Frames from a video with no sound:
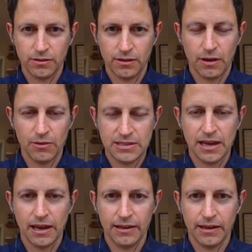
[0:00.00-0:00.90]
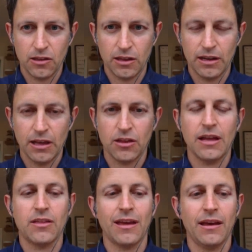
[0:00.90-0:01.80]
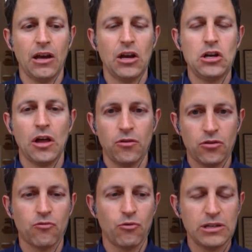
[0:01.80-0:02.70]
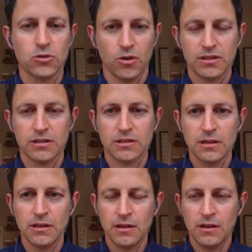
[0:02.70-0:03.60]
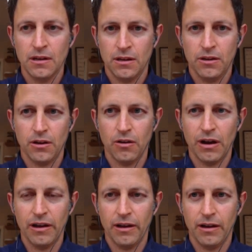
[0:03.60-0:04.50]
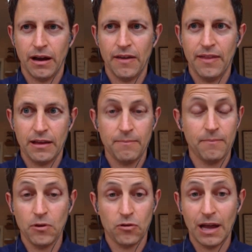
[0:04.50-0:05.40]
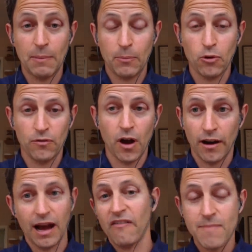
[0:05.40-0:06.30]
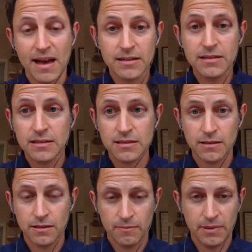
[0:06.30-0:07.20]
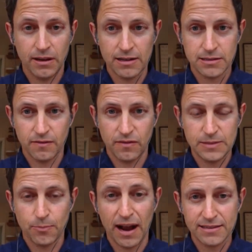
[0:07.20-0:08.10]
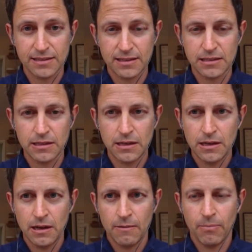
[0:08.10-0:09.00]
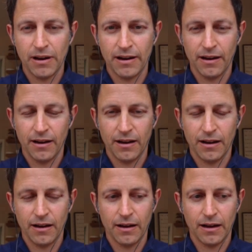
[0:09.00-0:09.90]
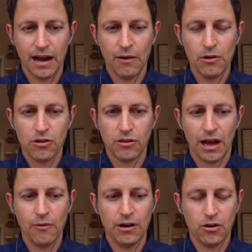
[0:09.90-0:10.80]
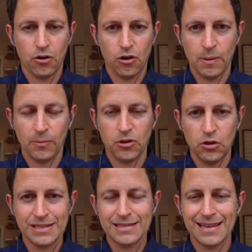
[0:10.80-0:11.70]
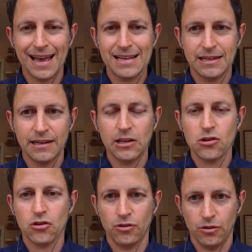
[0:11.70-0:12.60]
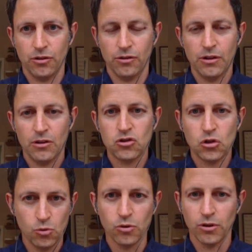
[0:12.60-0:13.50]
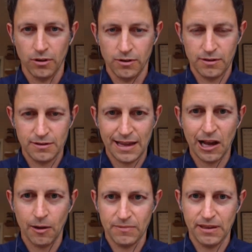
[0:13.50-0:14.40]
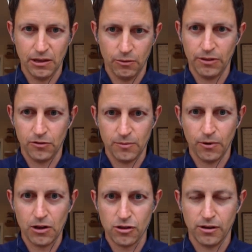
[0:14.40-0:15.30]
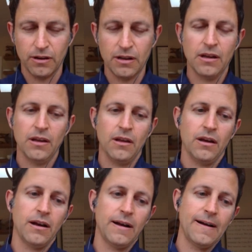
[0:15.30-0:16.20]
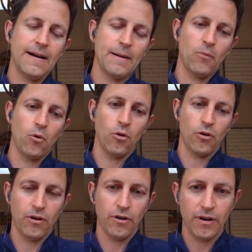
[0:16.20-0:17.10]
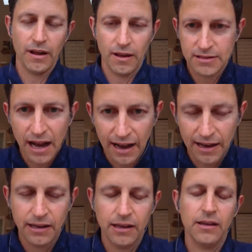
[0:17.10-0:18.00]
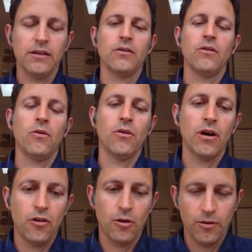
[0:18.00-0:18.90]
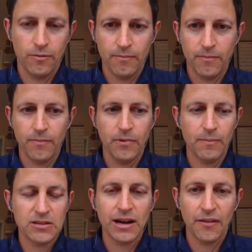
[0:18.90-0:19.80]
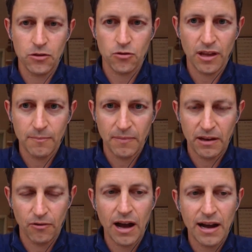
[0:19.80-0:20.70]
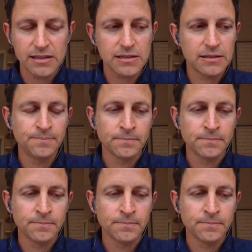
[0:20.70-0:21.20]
I would say, like it's another resource. I think there's a lot of people who have gone off meds because of these practices, but I would encourage people to use this as an additional tool to help deal with their depression or anxiety or other mental health issues that may arise.